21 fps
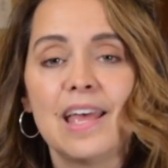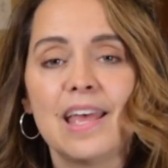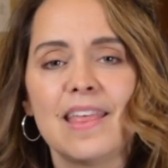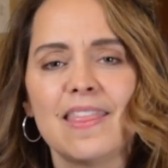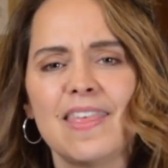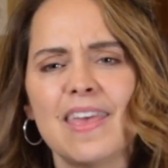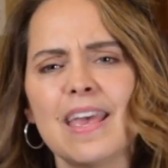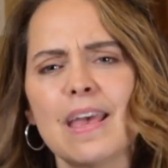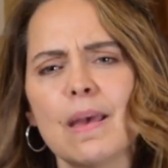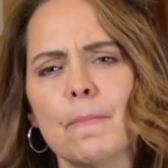
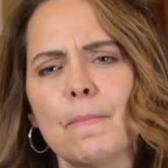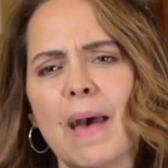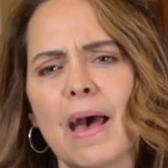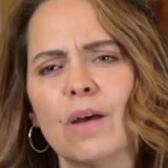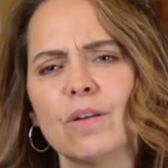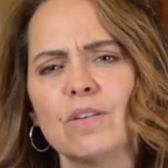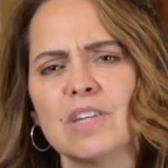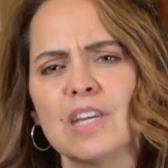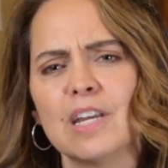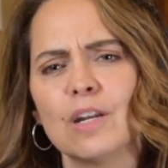Think
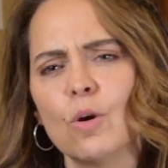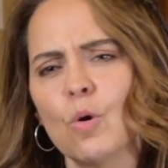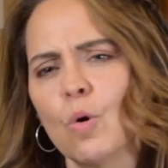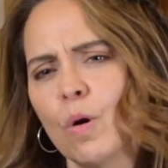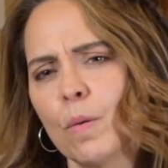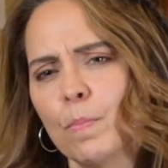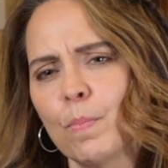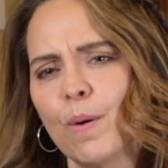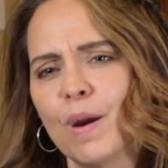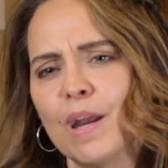about
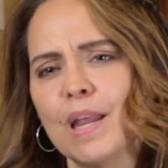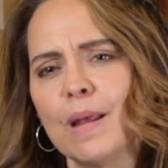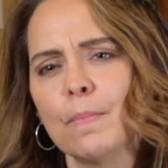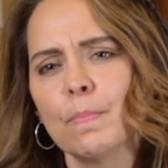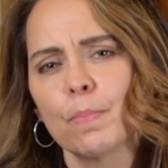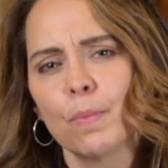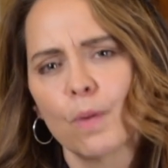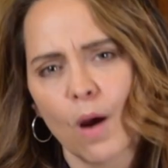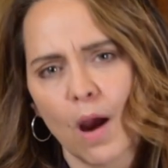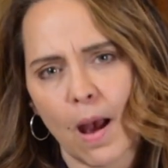incorporating
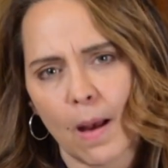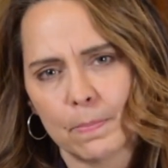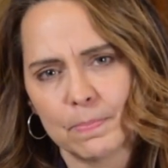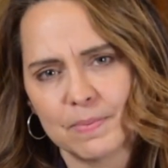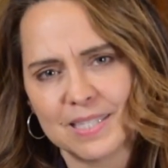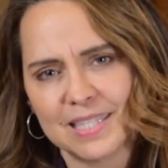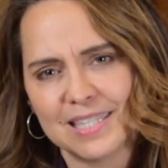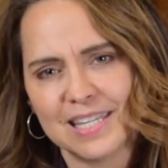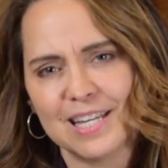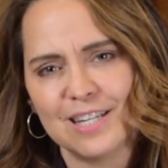
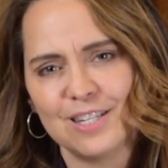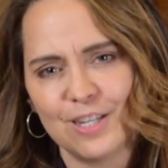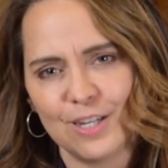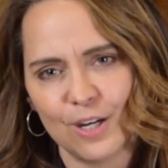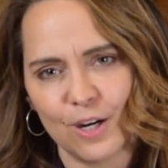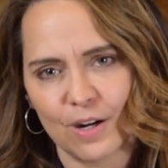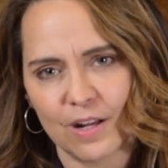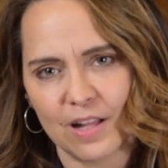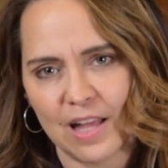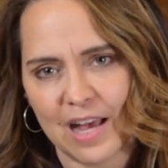props
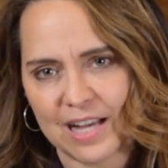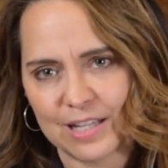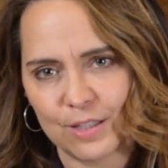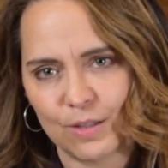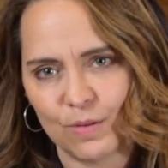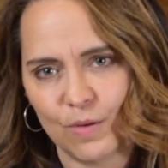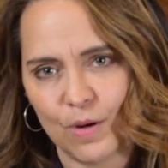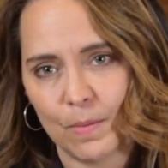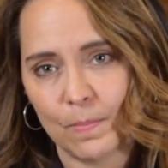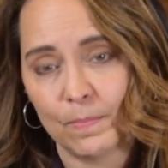into your
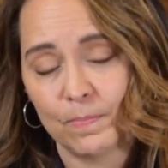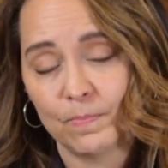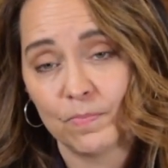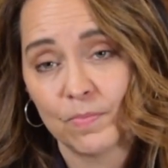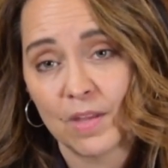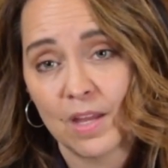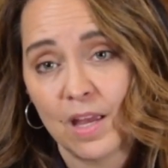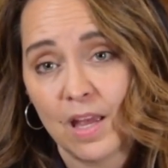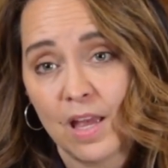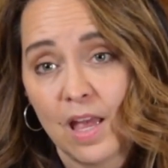classroom.
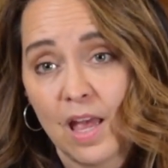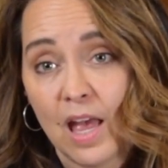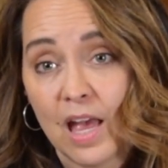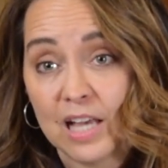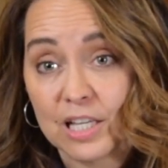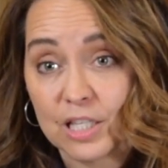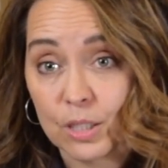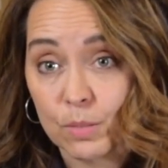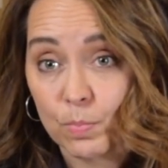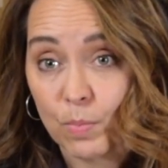
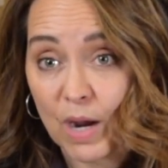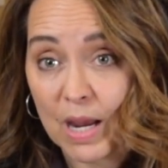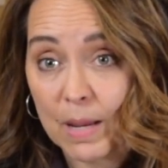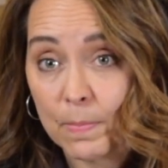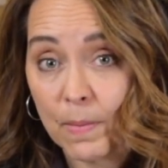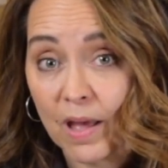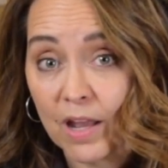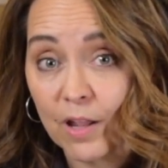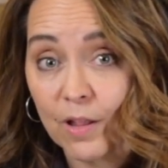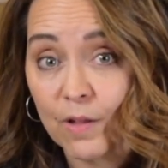A spray
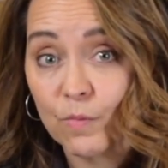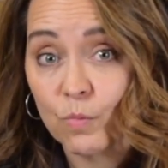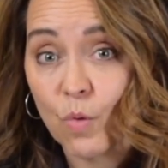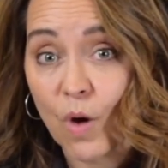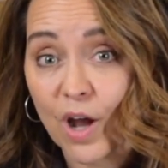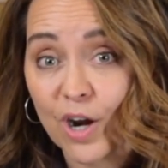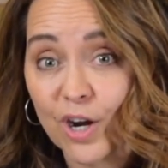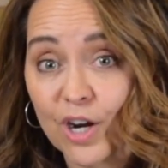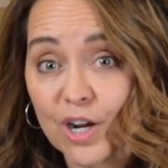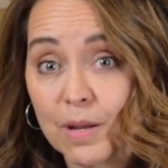bottle of
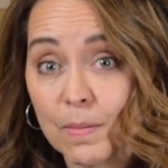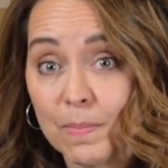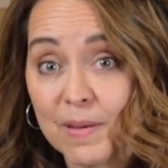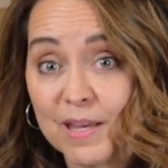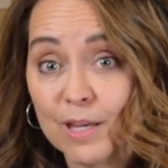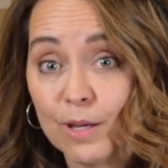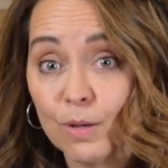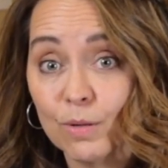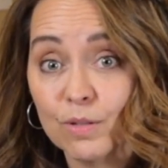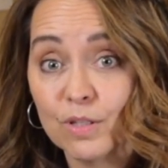water could
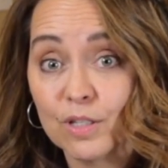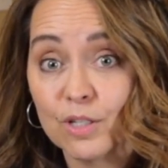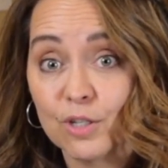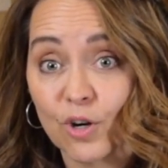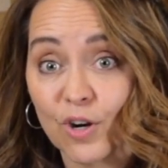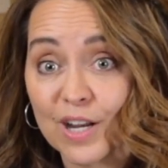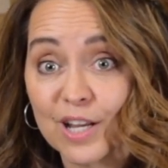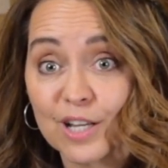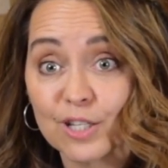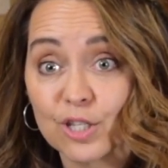be used
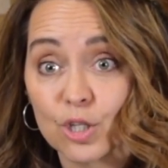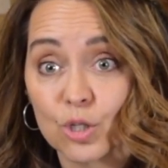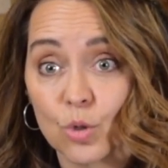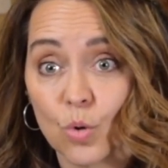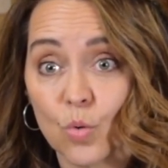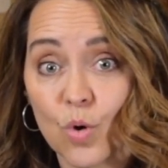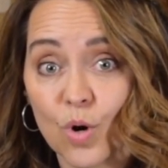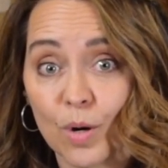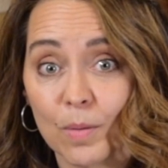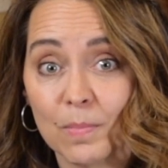during a
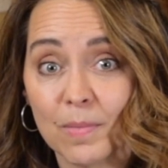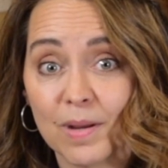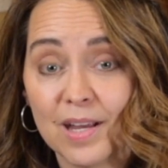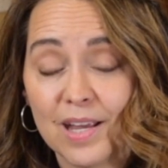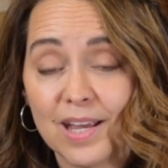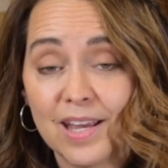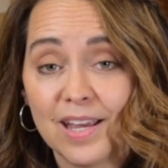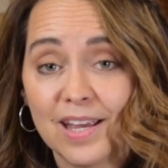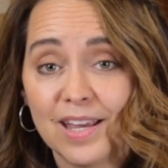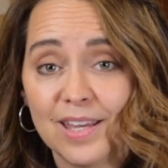storm.
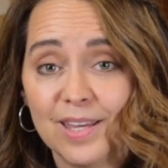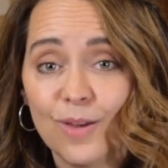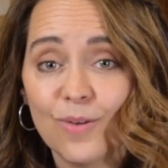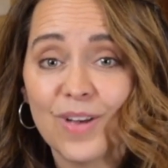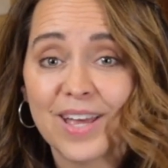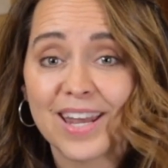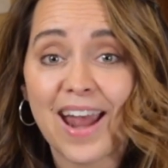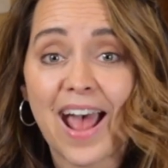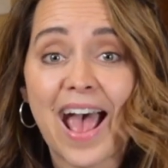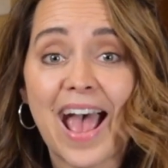You
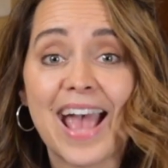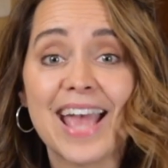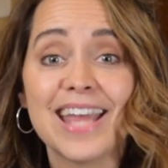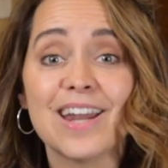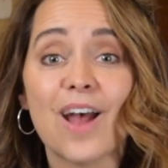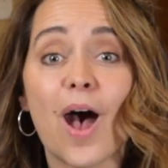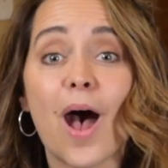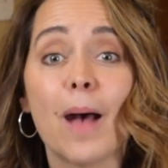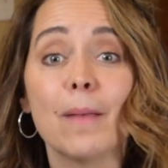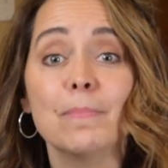could
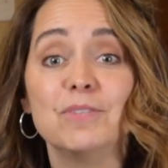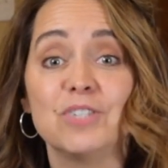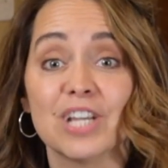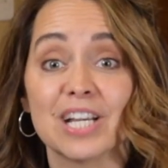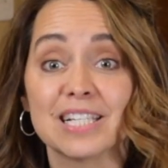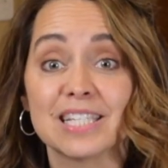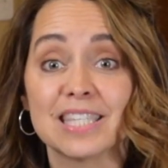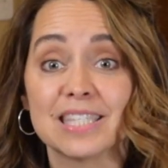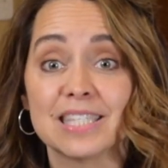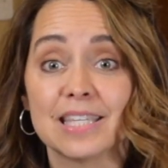hide
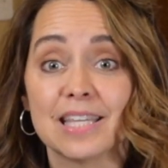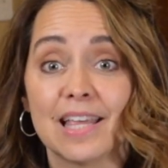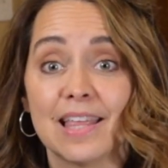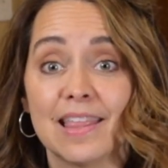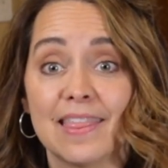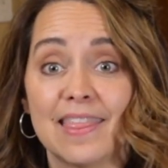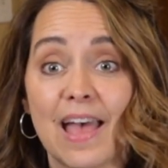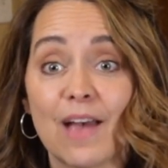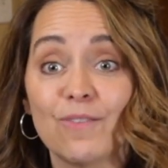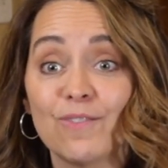objects
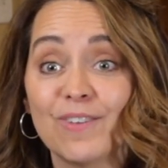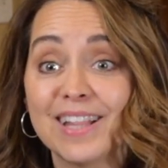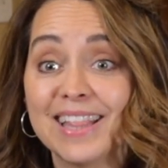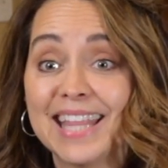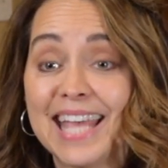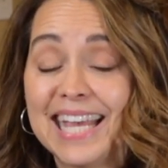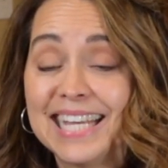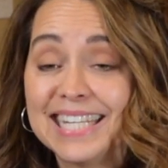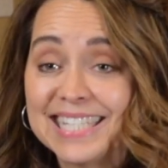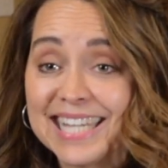that
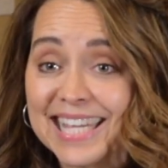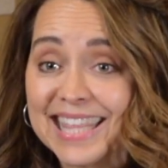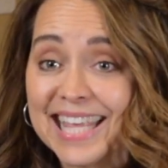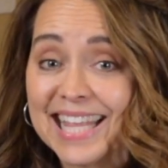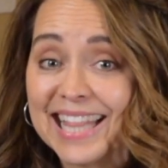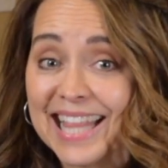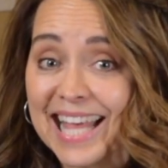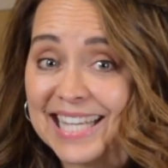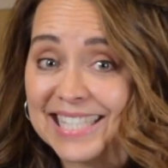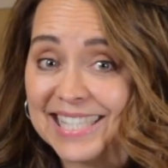relate to
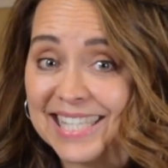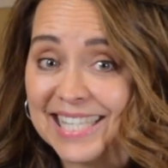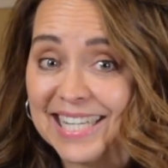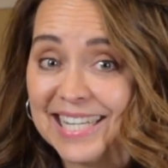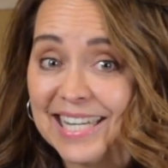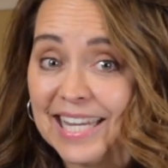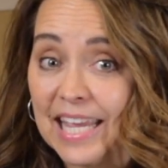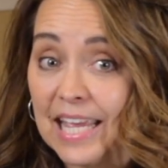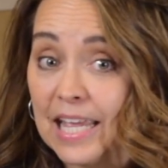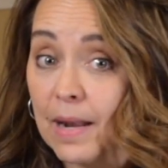the
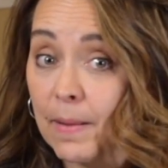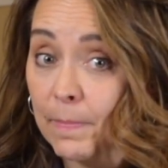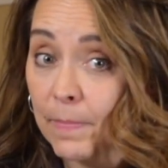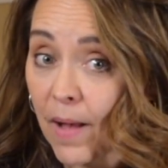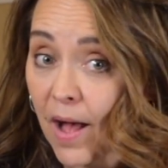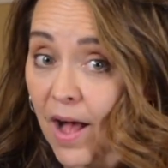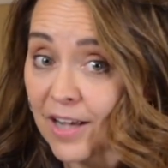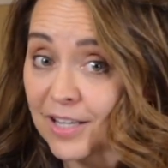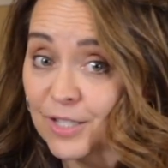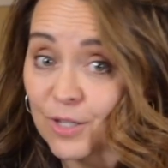lesson in a
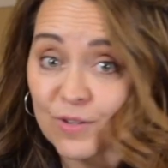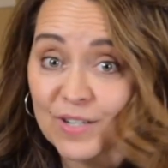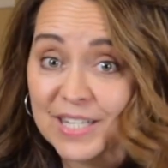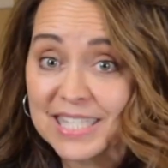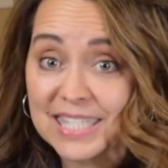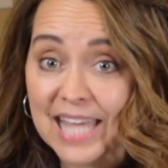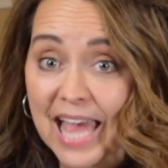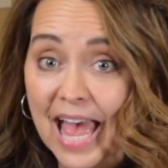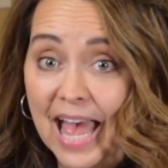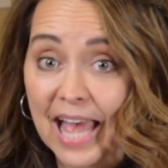box or a
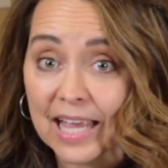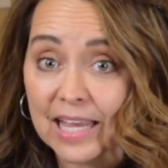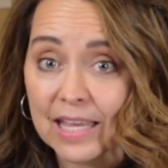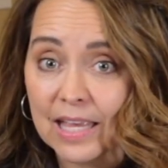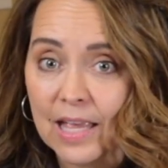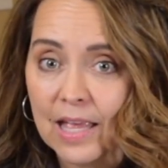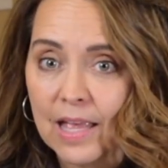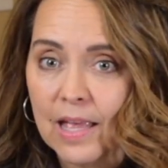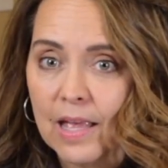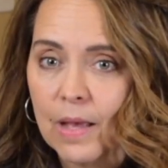
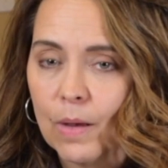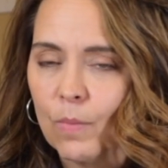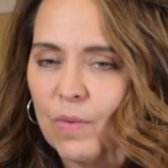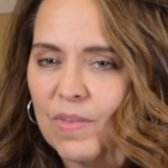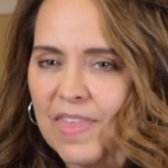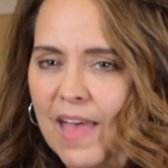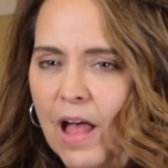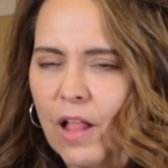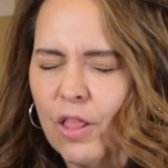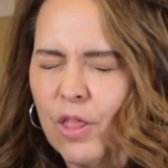sack.
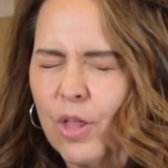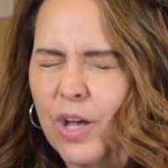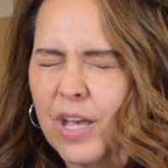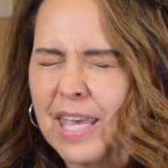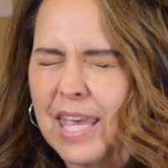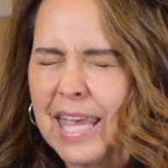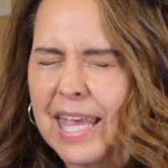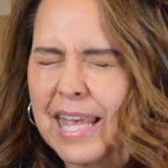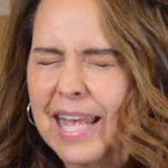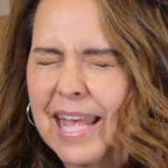Without
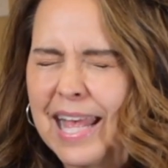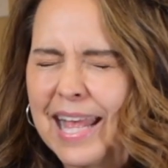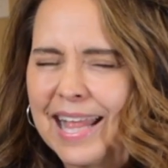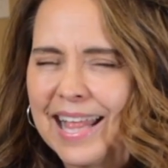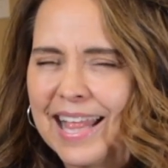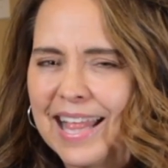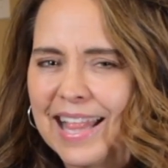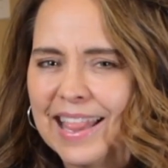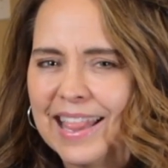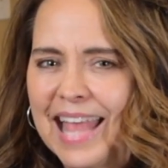looking,
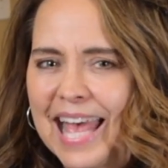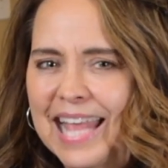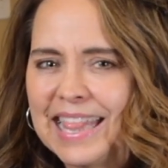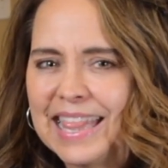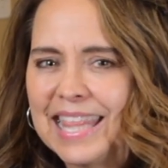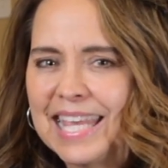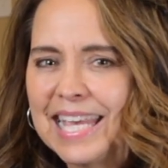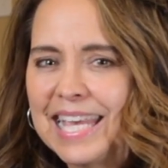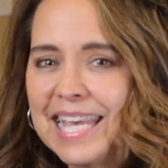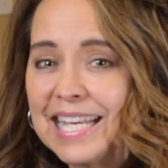
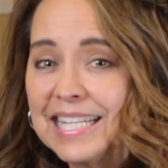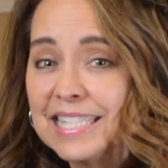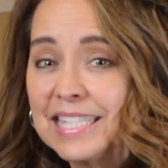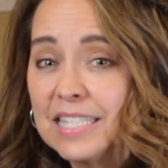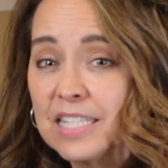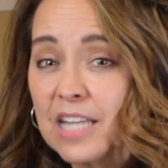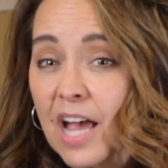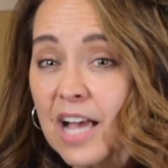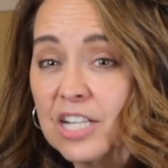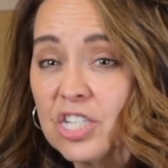let the
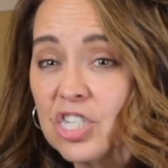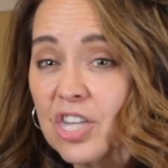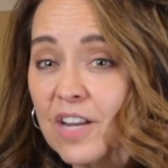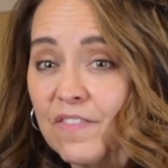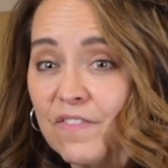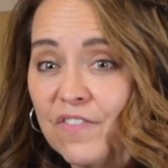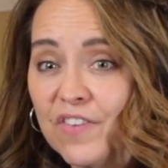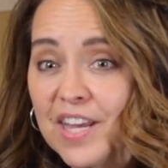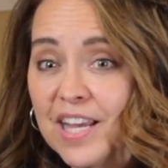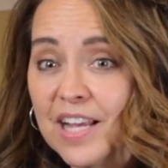kids touch
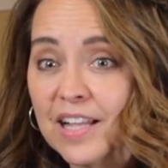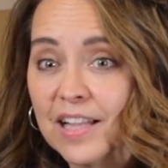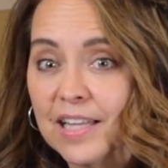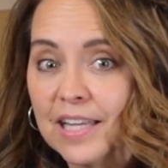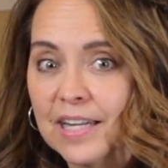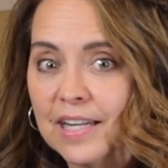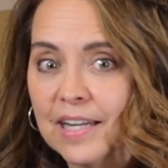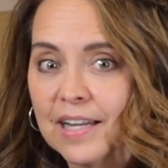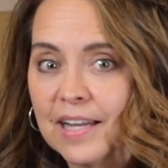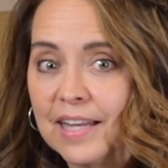and feel
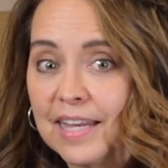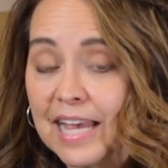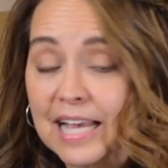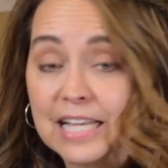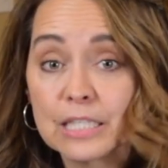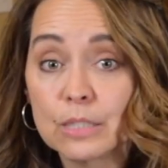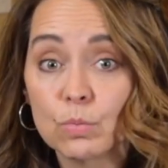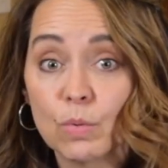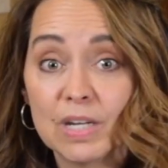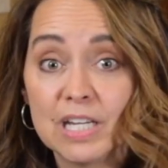and
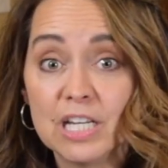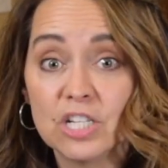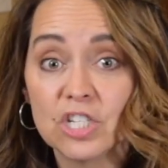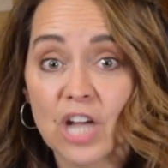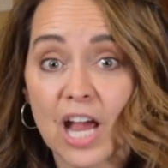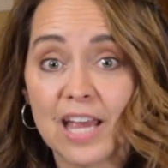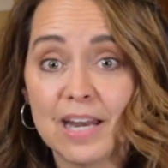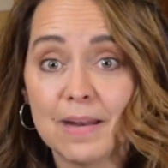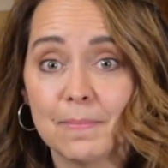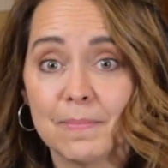guess what each
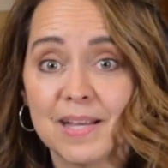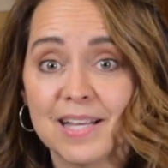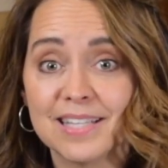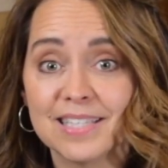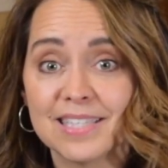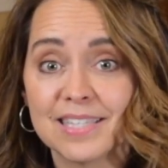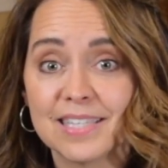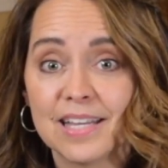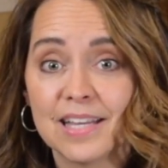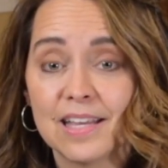item
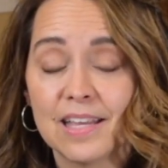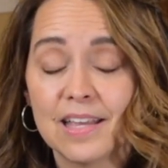is.